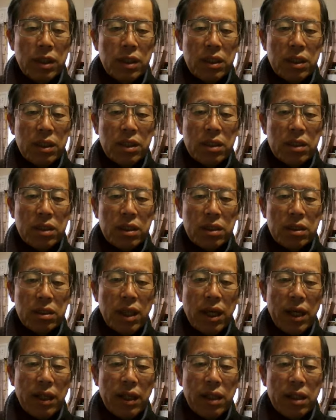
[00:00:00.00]
nearly
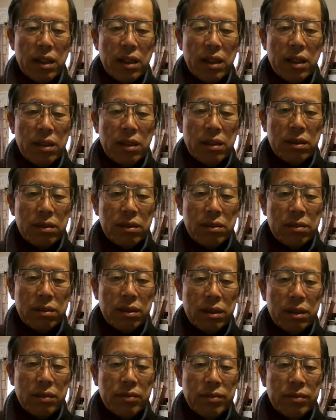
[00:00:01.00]
10
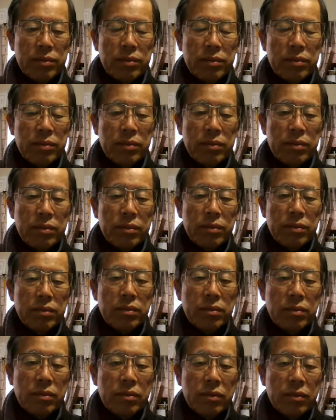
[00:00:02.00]
kilogram.
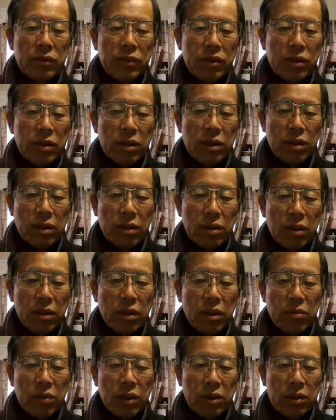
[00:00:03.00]
You know,
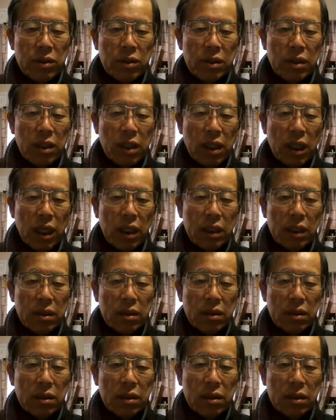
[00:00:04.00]
almost
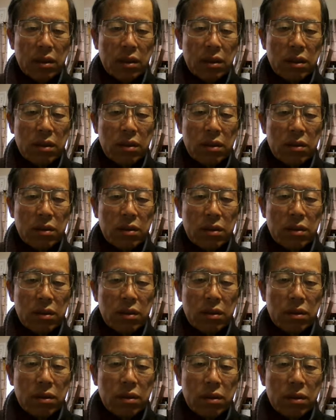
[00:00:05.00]
gotten
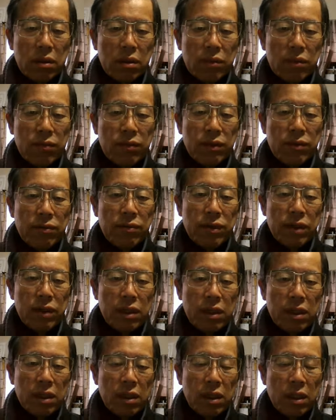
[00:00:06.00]
to
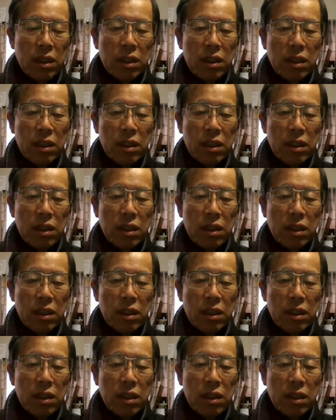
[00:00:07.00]
50,